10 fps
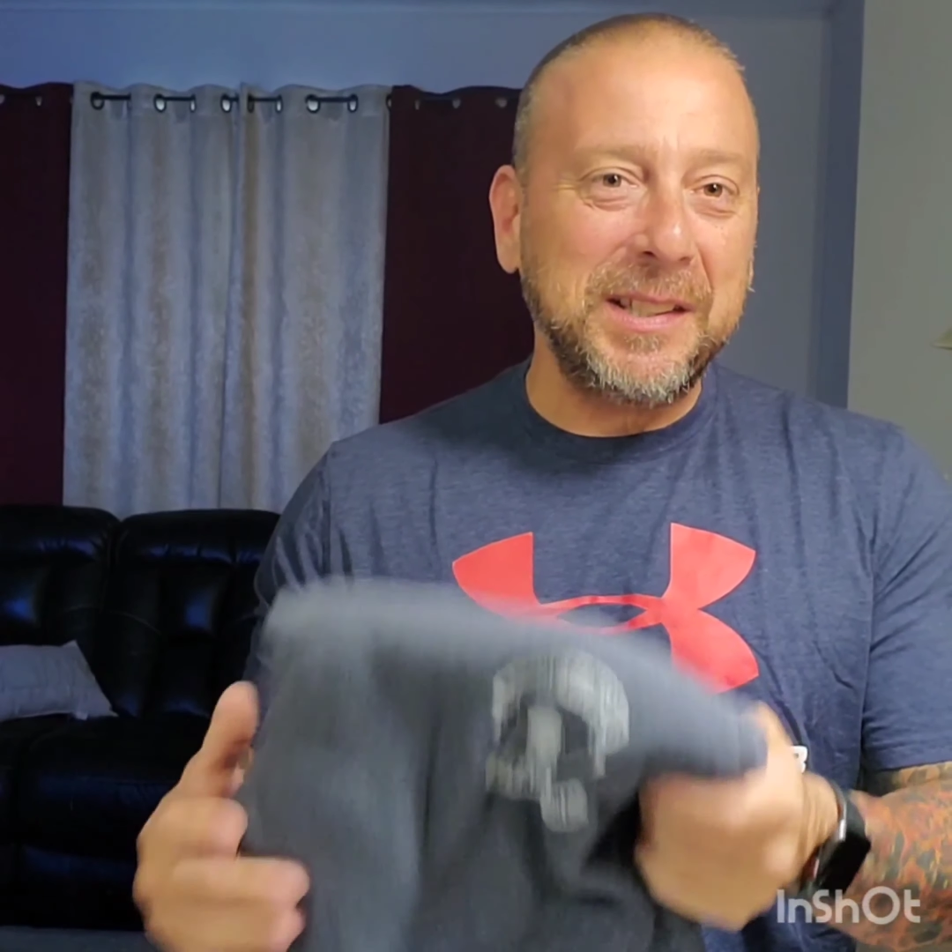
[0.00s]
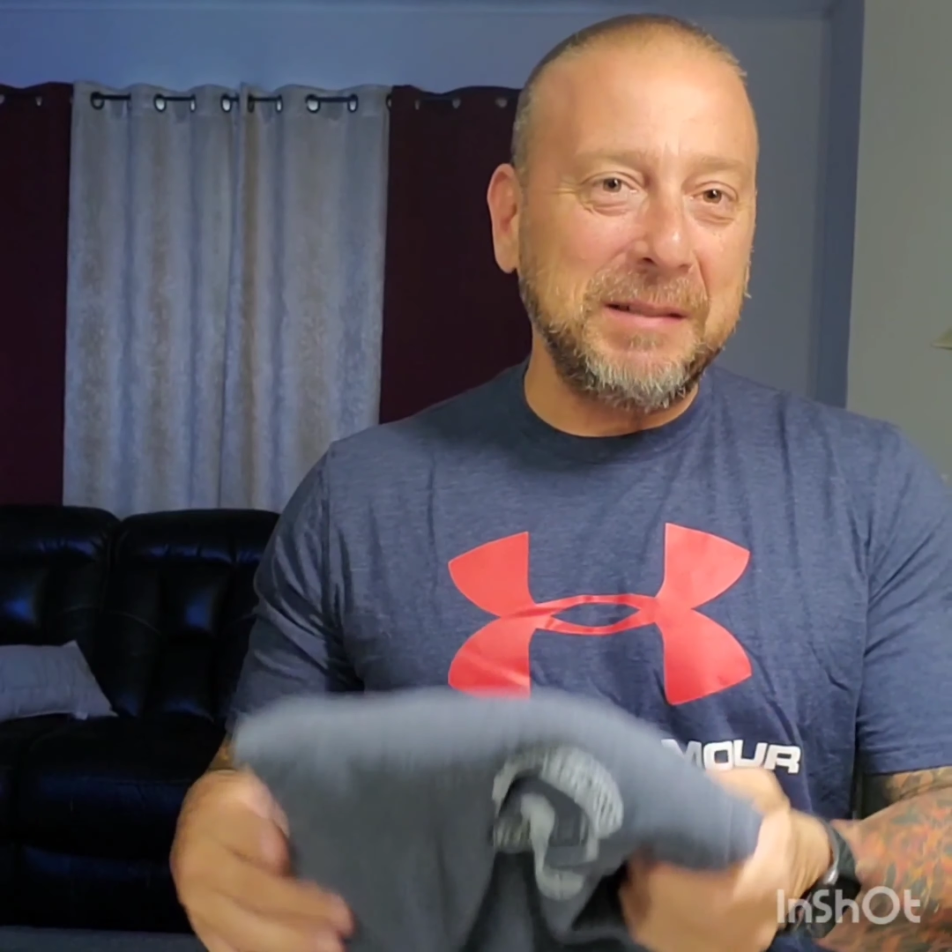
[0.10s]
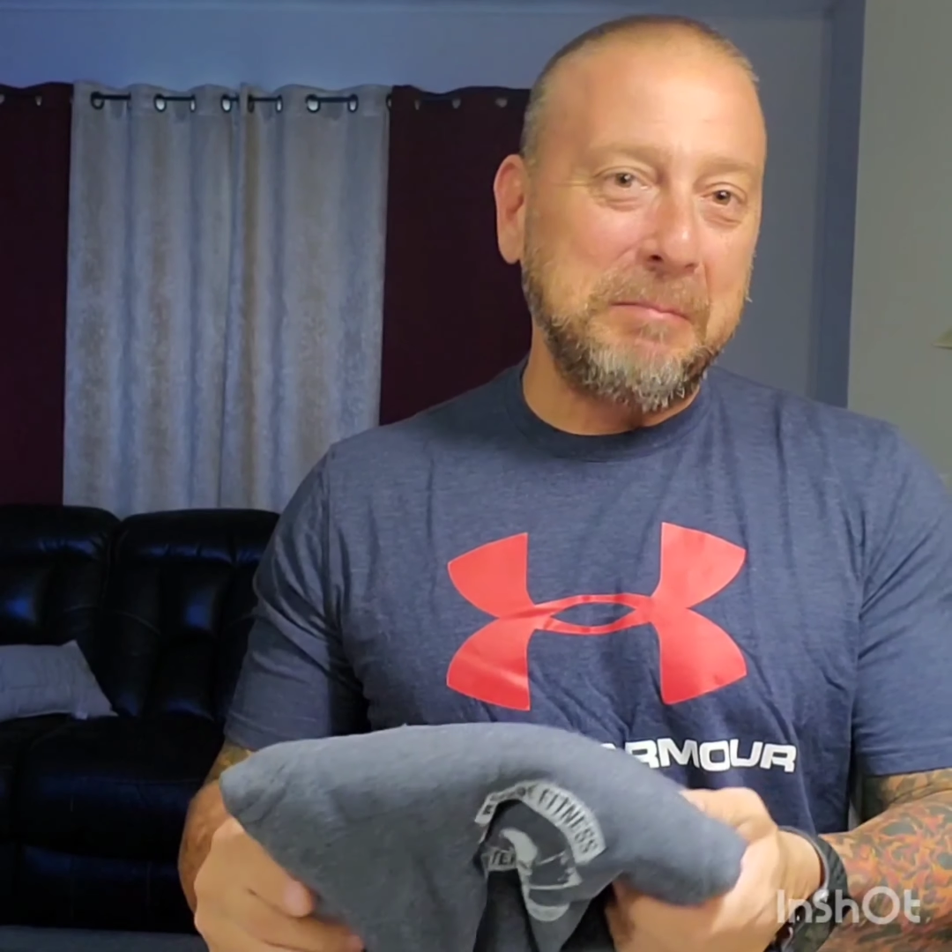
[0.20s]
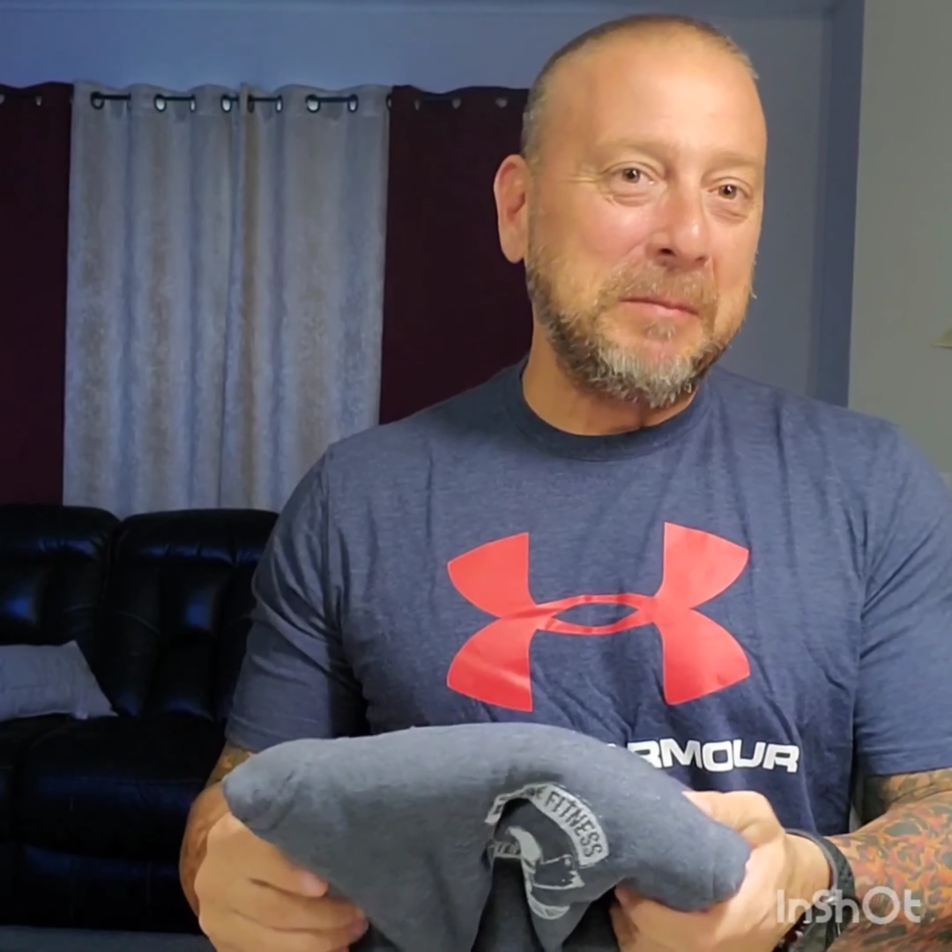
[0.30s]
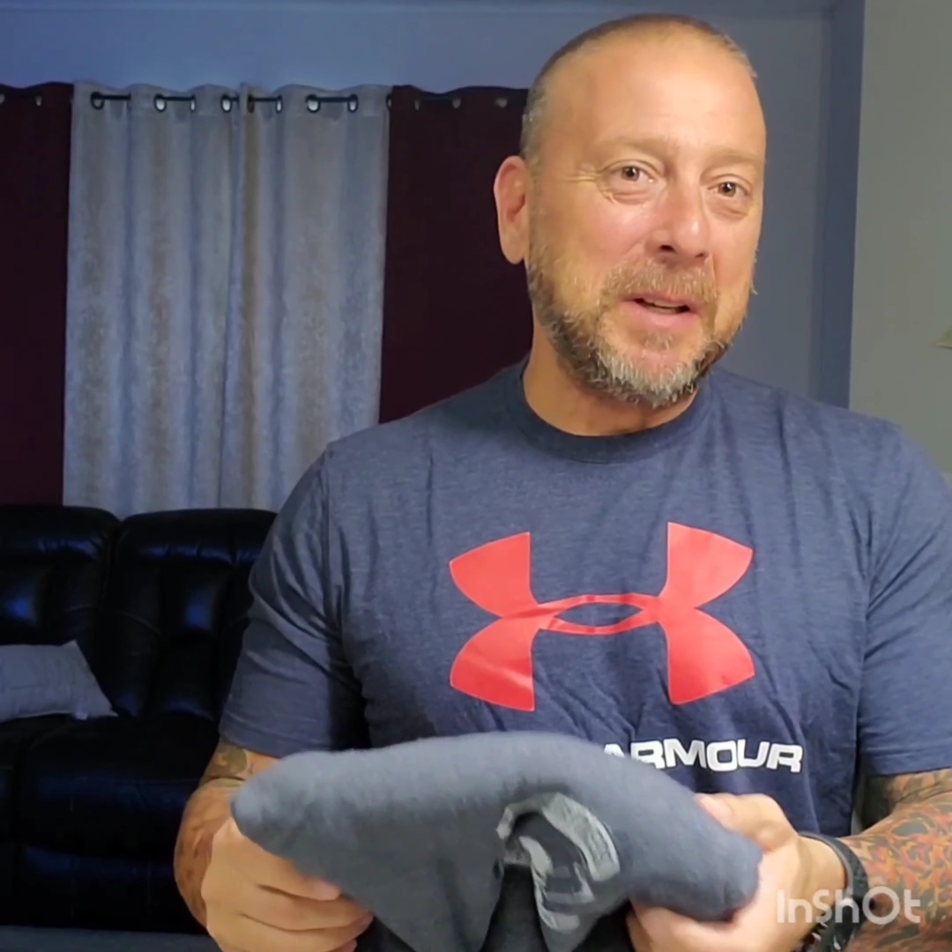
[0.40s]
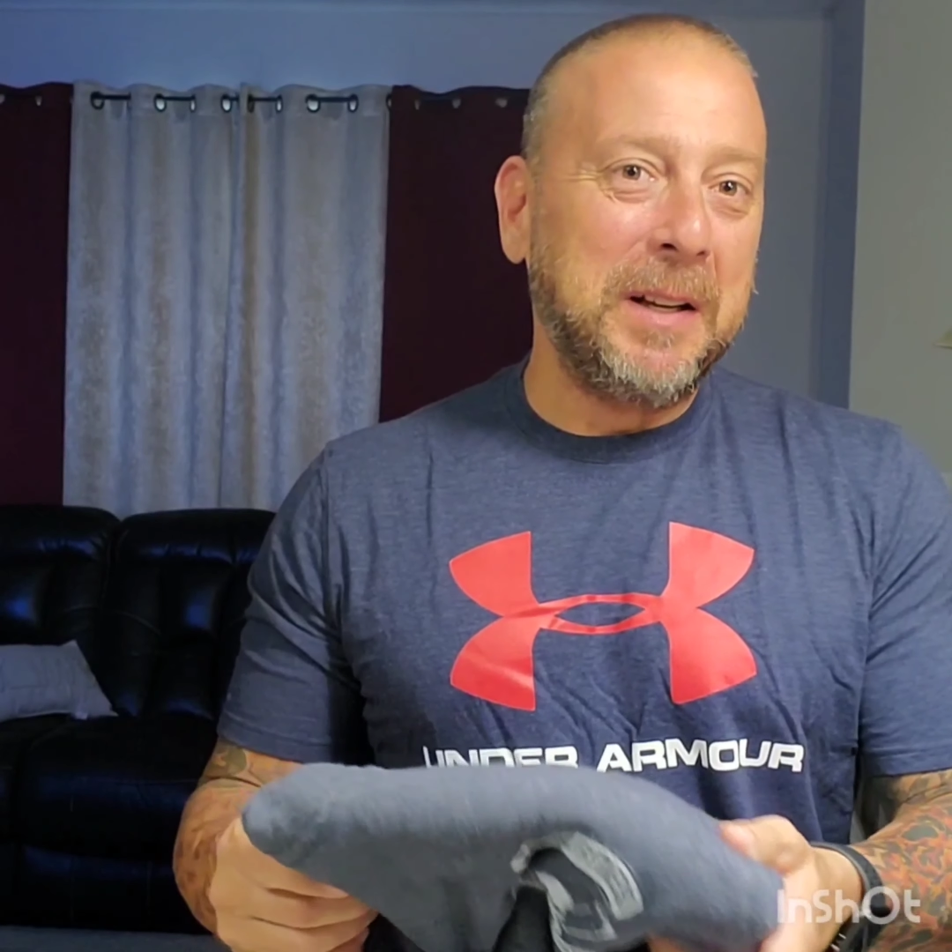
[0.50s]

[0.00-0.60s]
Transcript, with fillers: and